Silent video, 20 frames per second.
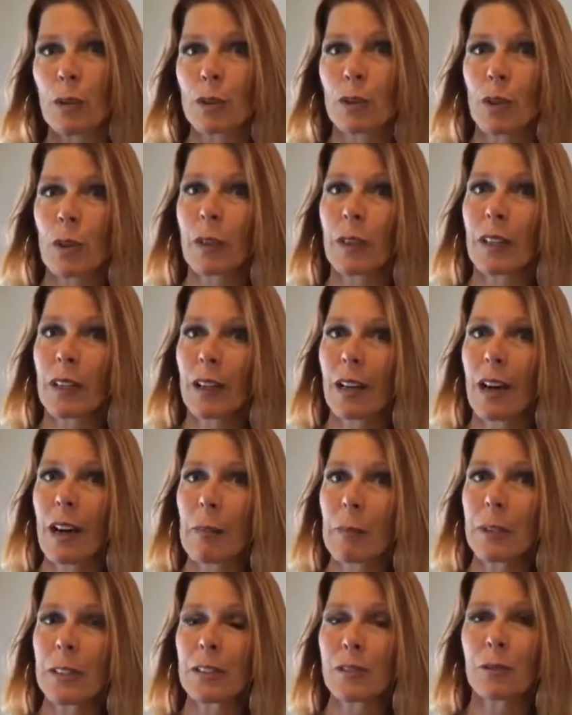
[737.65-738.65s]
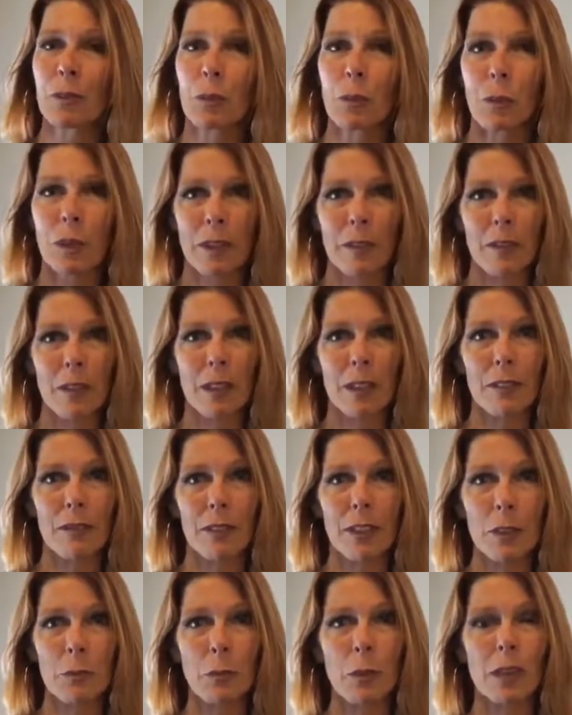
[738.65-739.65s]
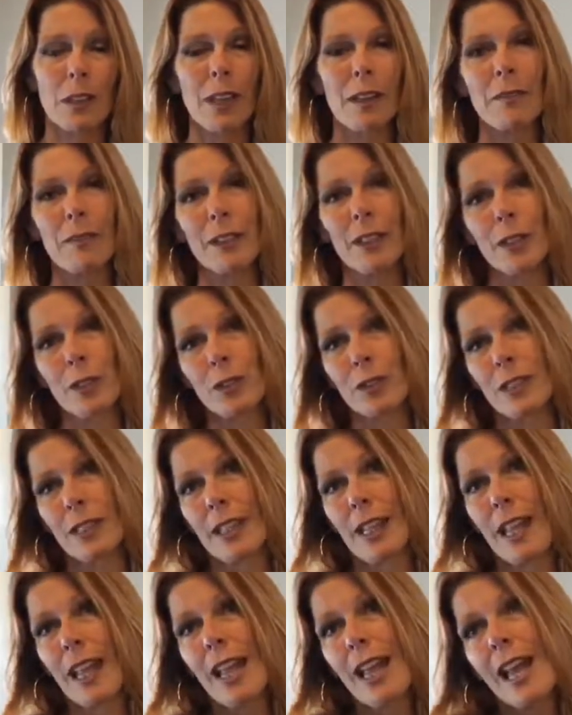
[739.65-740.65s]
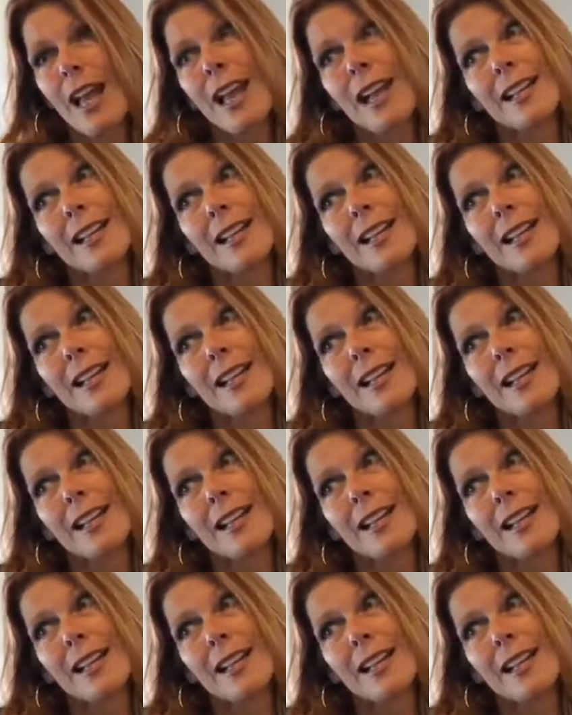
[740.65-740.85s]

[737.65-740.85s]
So in the comments for one of the Facebook Live videos today,